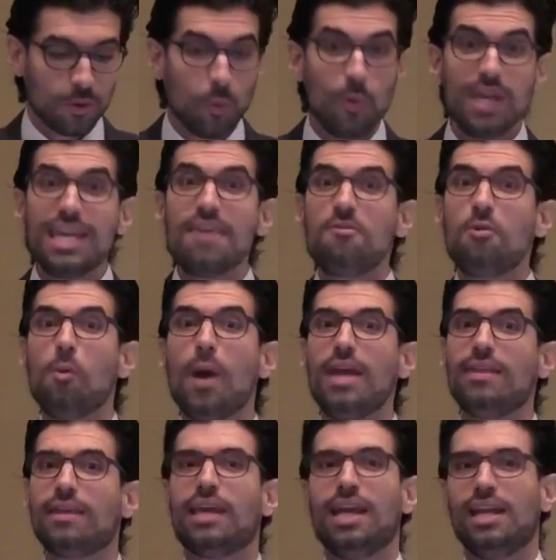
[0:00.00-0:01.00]
We give
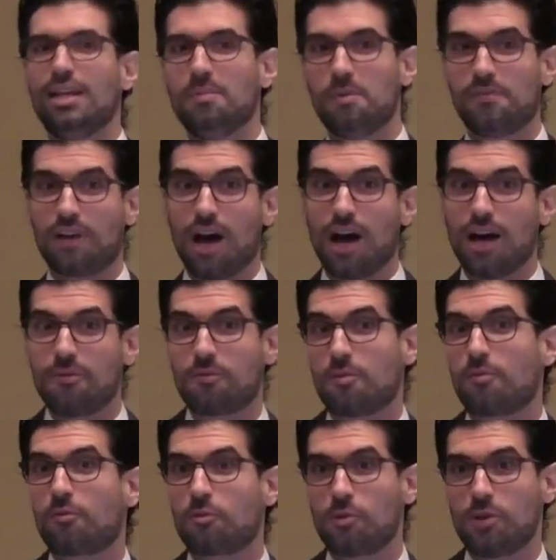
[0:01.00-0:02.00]
away the kingdom of God for
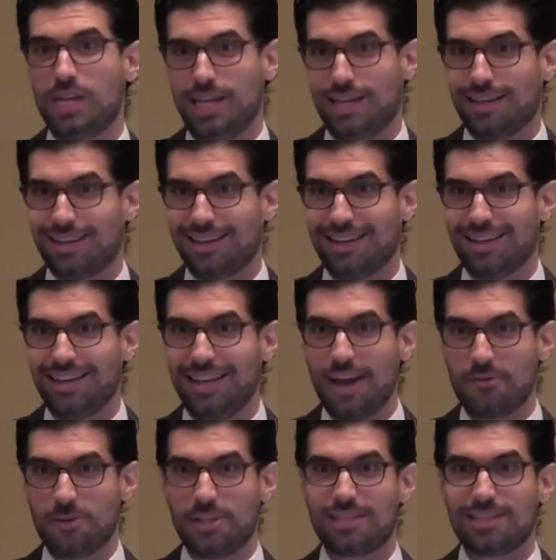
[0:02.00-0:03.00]
free
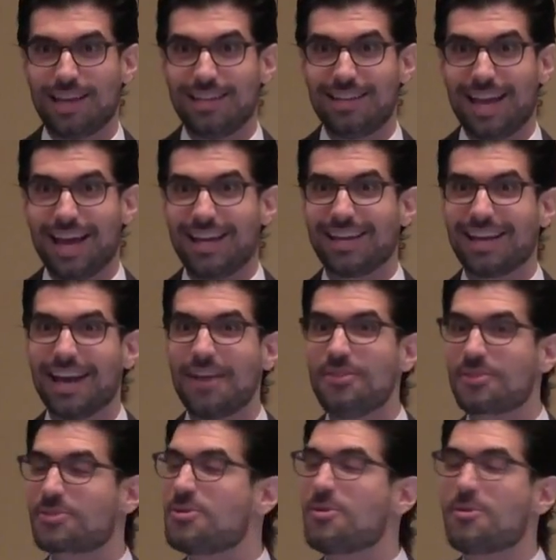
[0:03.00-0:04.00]
every Sunday, and
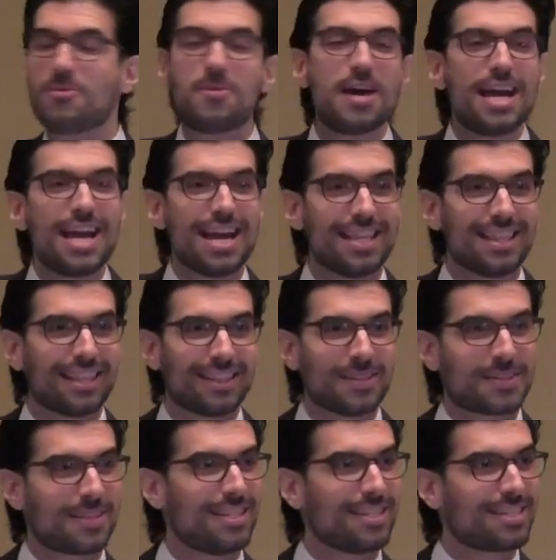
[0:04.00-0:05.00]
there's no way that
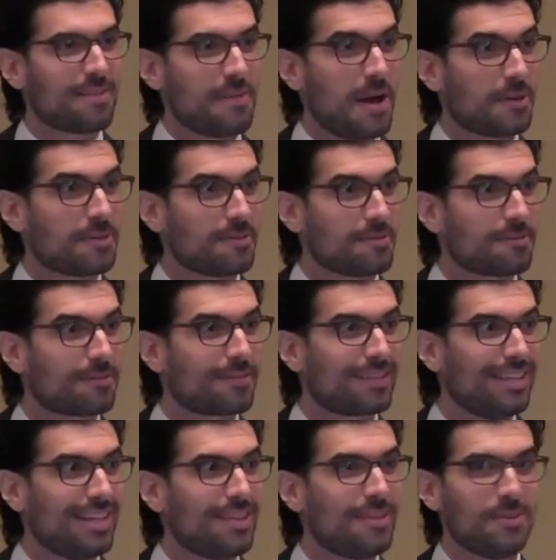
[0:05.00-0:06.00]
there's this amount of
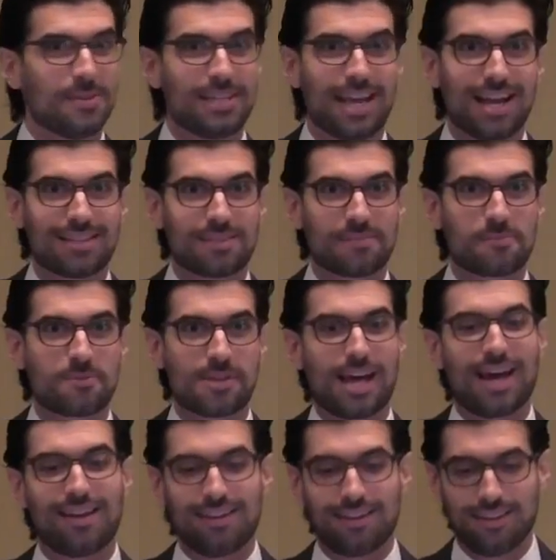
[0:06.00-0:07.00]
enthusiasm for
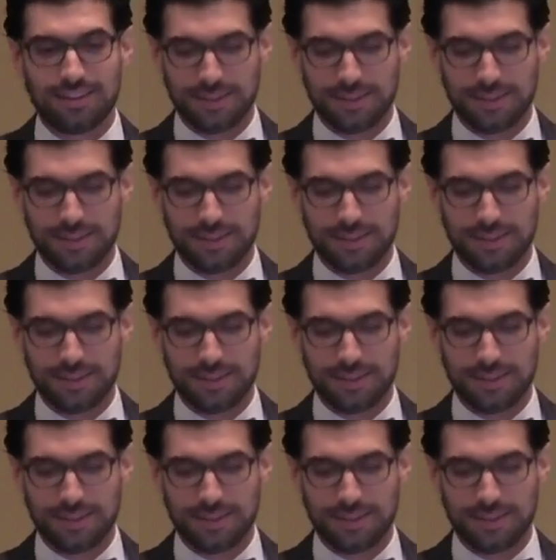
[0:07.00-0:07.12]
that.